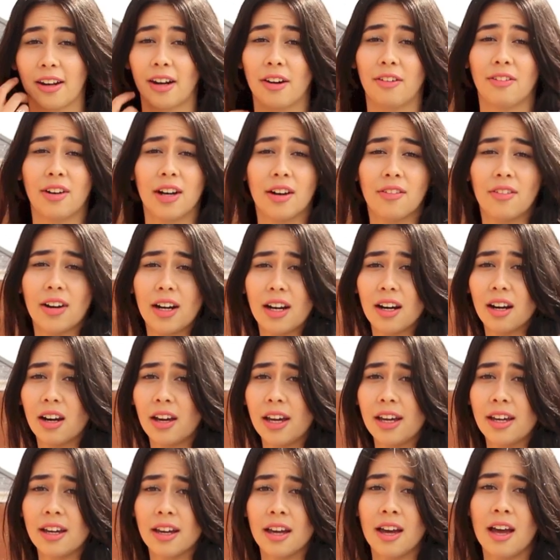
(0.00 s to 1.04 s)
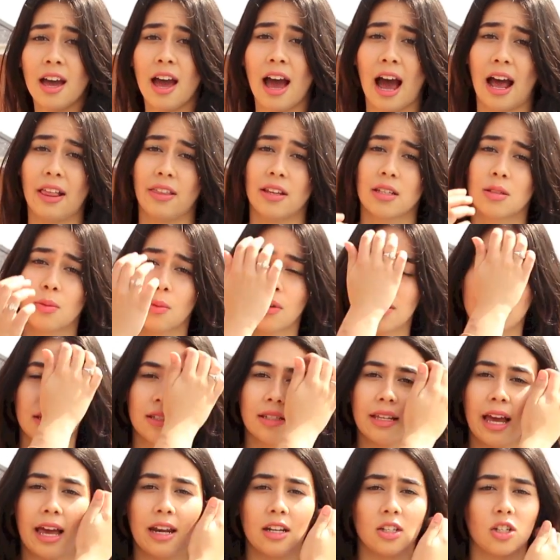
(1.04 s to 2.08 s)
that I really really like. And this one is
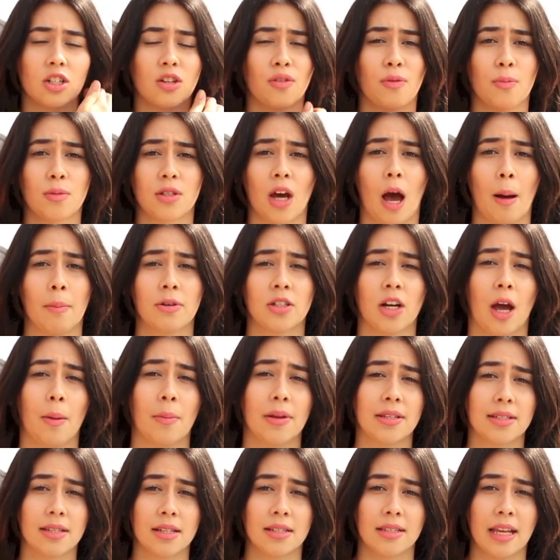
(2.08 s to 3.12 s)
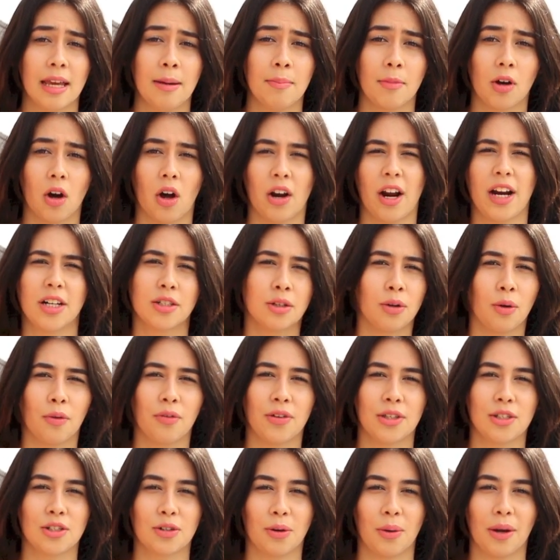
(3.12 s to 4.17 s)
again, it's just from Topshop, it's the same colour, I don't know if
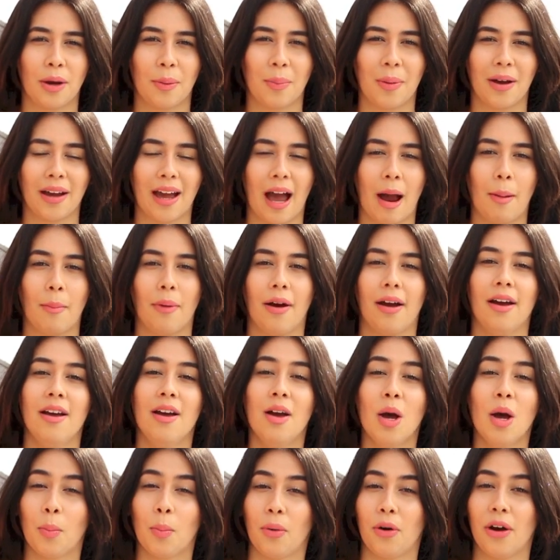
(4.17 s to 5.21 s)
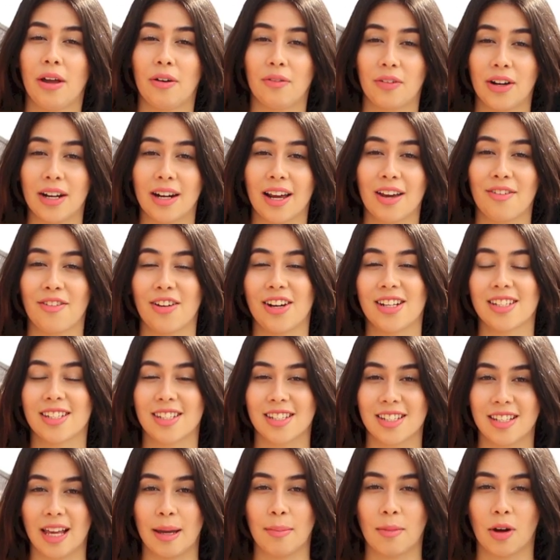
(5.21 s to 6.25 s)
it's showing up on camera but in real life it is
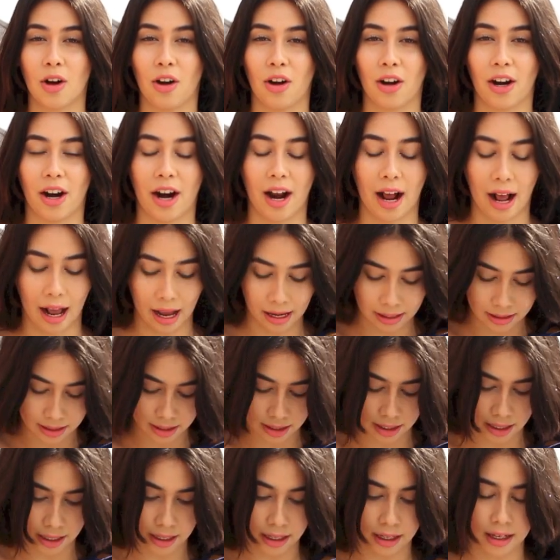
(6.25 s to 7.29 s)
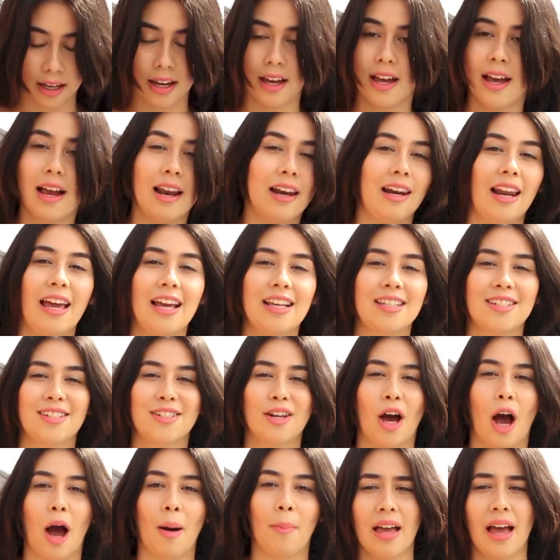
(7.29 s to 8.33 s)
the same colour as the lace
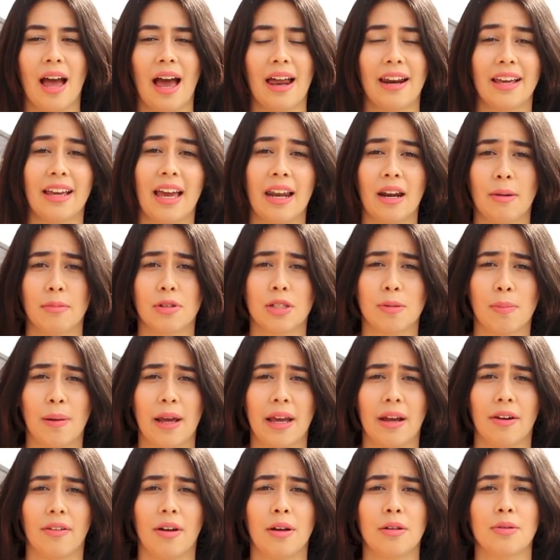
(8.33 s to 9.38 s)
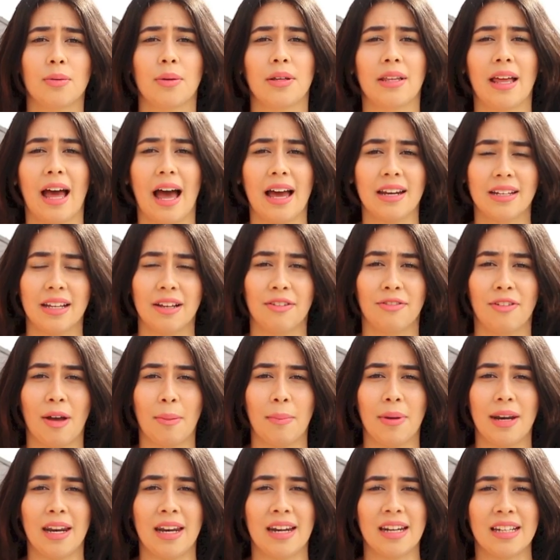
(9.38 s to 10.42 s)
top and again I'm just playing around with adding
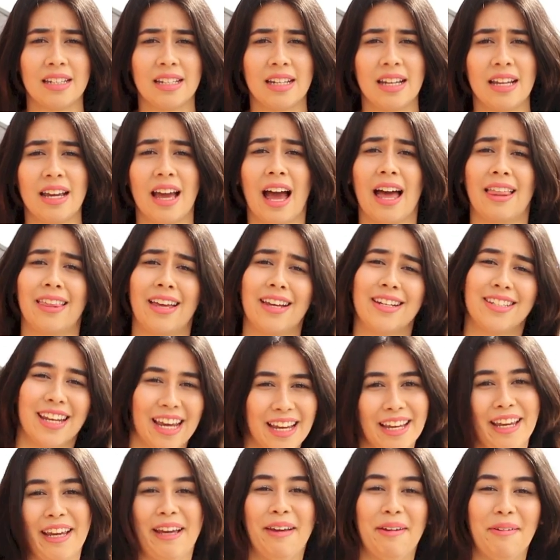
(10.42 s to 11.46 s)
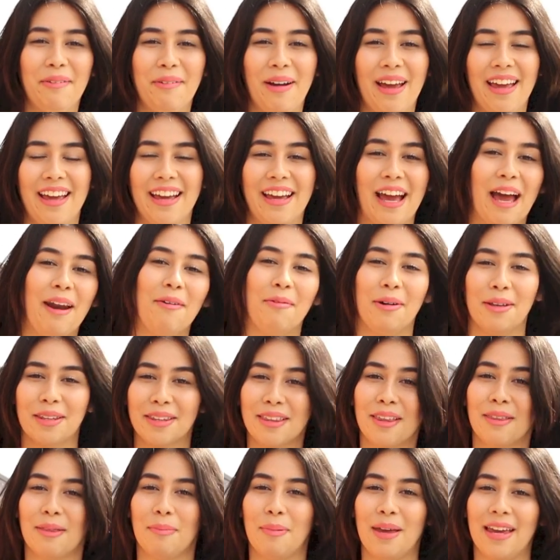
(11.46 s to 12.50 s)
femininity and then taking it away again with
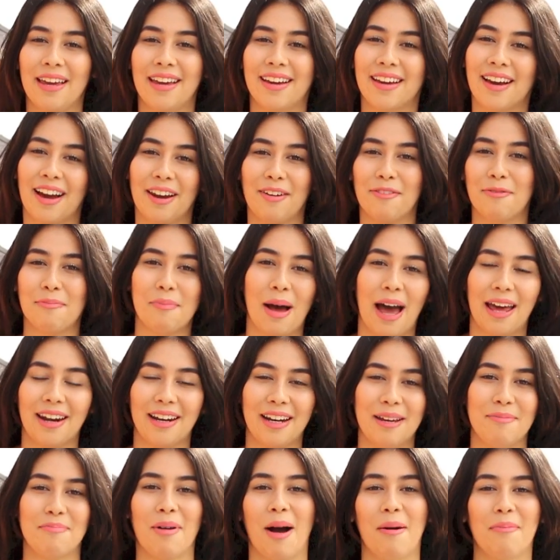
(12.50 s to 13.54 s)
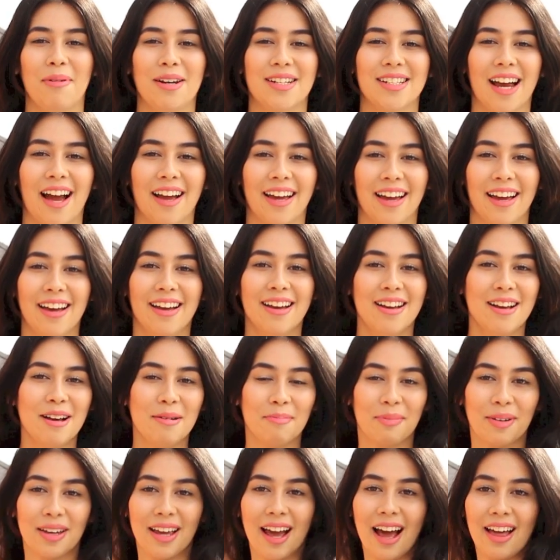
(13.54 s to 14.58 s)
the big kind of manly bomber jacket.
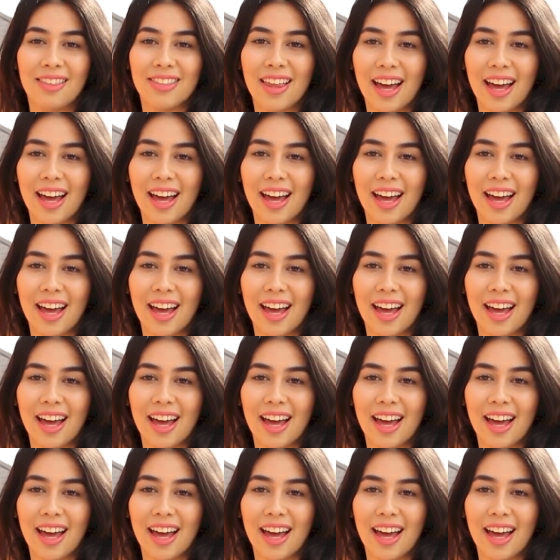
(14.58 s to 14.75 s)
But yeah,